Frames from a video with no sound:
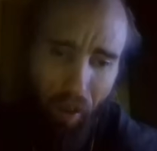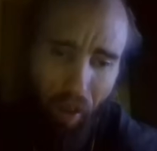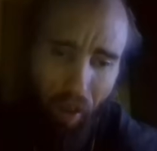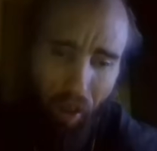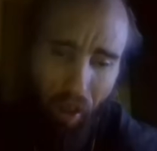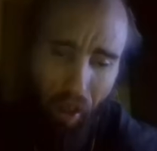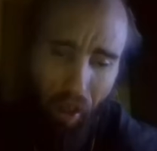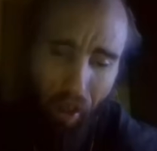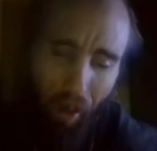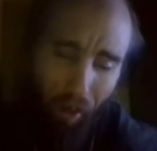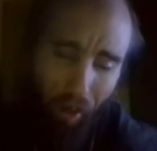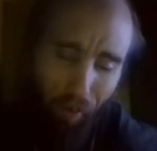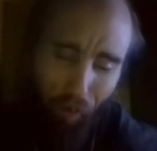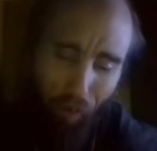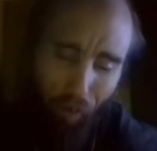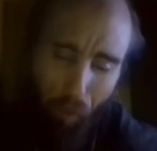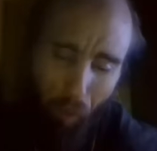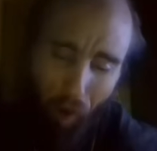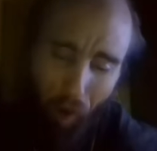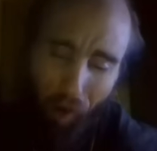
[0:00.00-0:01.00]
In a
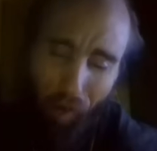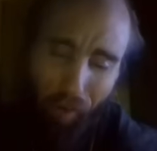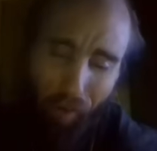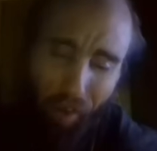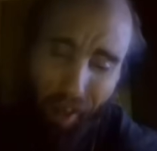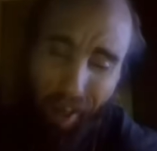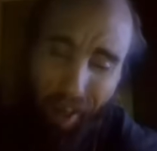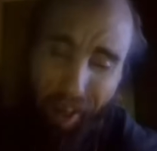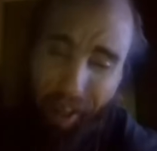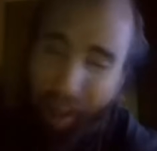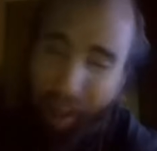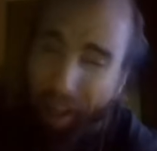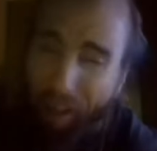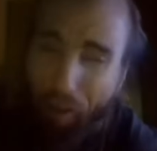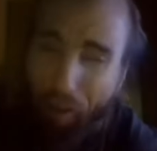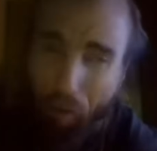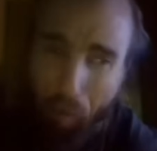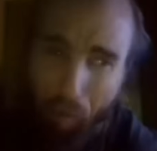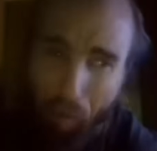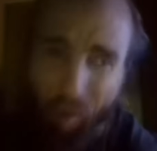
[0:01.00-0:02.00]
small, tiny-ass
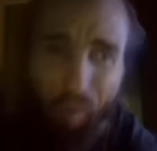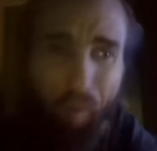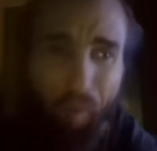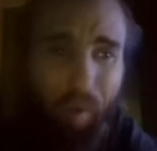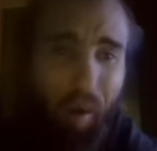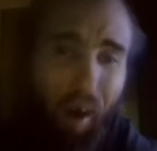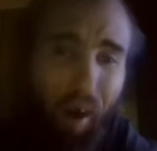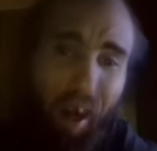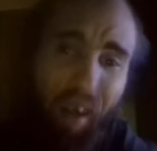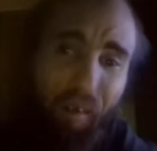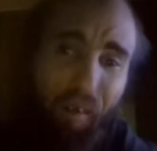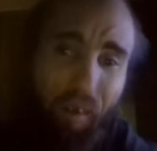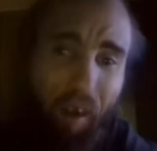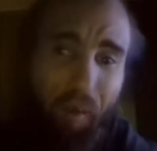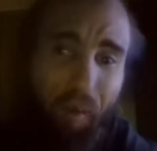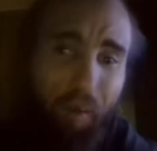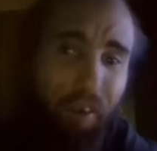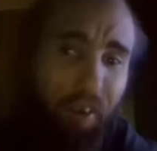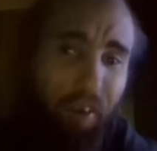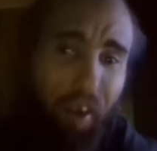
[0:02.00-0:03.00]
broom closet of a
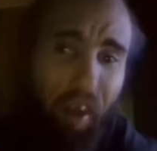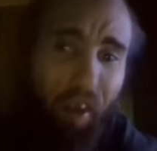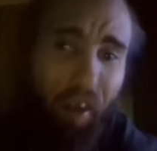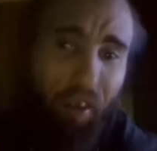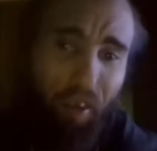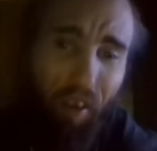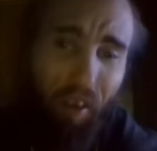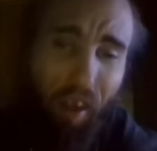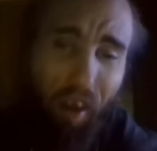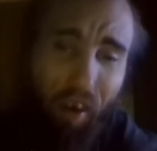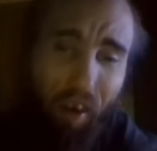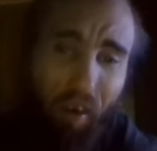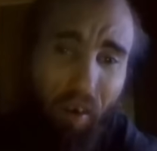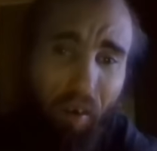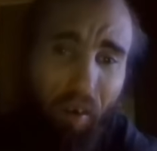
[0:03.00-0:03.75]
jail cell.